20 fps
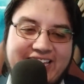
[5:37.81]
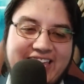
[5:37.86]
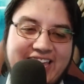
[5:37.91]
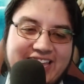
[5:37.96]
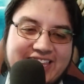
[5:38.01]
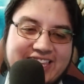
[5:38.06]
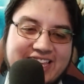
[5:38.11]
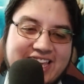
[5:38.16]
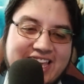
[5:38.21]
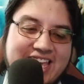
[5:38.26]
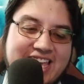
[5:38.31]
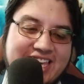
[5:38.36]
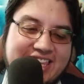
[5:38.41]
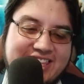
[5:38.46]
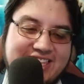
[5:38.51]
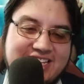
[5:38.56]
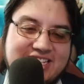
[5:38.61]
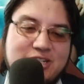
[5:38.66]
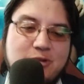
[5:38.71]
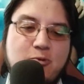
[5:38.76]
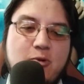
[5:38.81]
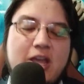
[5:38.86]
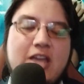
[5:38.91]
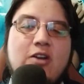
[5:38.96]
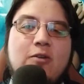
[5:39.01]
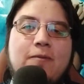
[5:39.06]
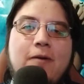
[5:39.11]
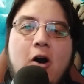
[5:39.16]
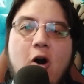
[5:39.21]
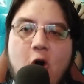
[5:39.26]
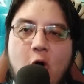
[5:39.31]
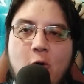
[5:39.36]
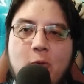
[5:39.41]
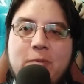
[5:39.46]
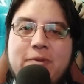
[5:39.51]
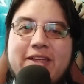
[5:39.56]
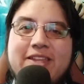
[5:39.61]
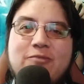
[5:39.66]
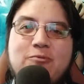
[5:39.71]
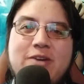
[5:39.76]
Again, this ray of
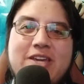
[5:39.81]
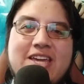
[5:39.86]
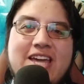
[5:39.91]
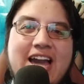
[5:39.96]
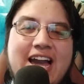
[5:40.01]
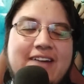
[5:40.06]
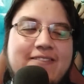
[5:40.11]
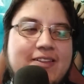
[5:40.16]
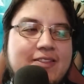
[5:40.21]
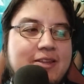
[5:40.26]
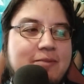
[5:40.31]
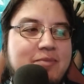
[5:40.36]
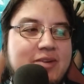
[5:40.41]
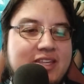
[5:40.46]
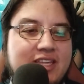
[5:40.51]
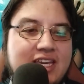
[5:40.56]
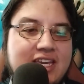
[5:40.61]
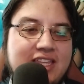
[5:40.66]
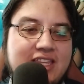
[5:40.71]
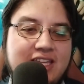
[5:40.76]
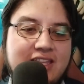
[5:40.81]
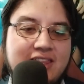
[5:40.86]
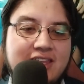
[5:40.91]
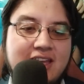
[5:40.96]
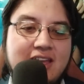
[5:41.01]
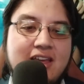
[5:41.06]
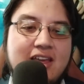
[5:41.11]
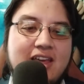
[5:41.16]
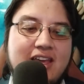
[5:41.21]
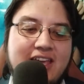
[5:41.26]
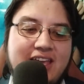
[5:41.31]
hope that we have at the beginning,